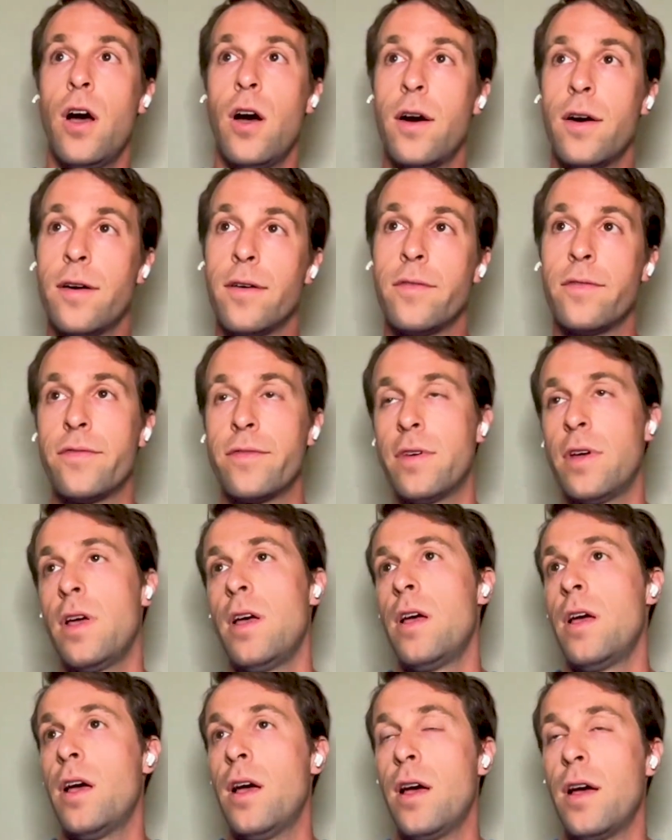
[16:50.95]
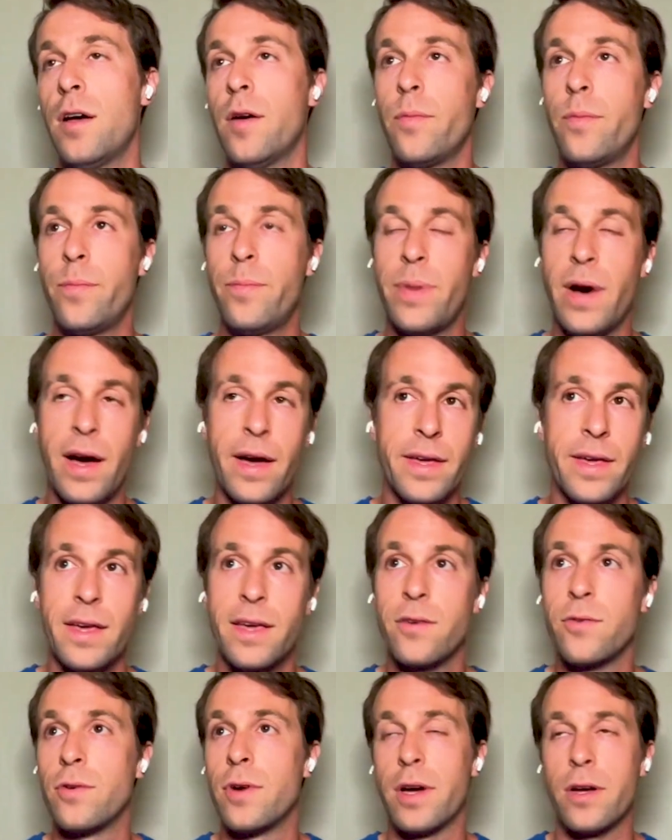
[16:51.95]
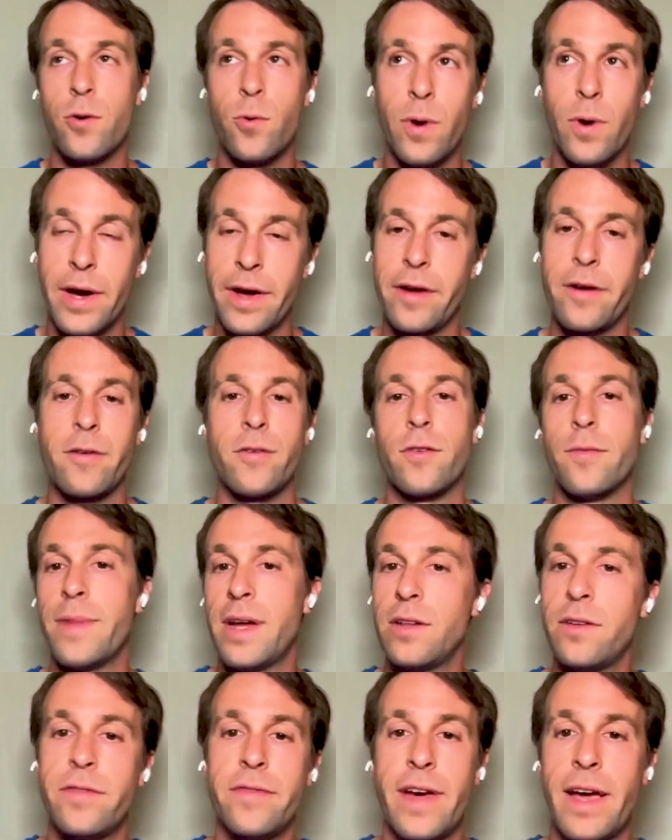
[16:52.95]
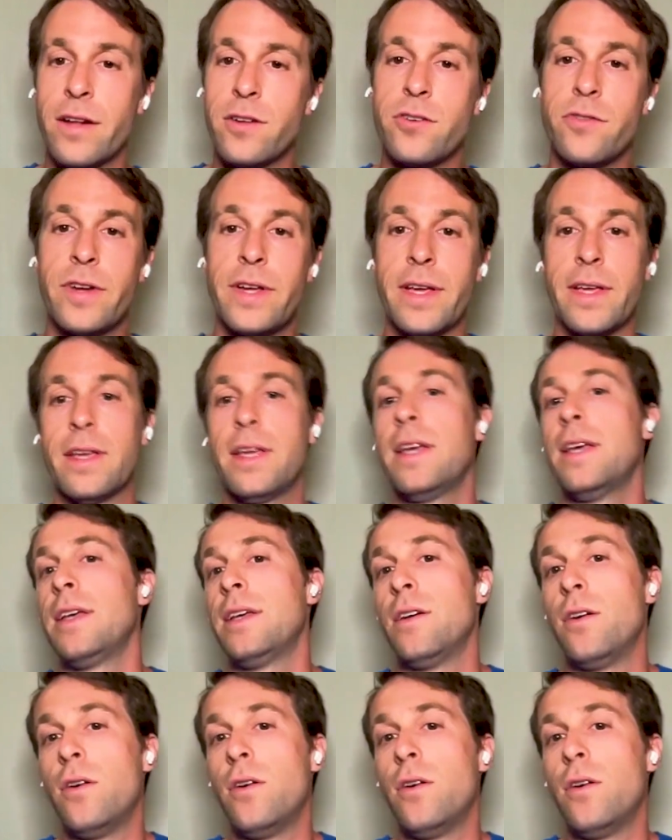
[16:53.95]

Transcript: of uh, buying or acquiring or manufacturing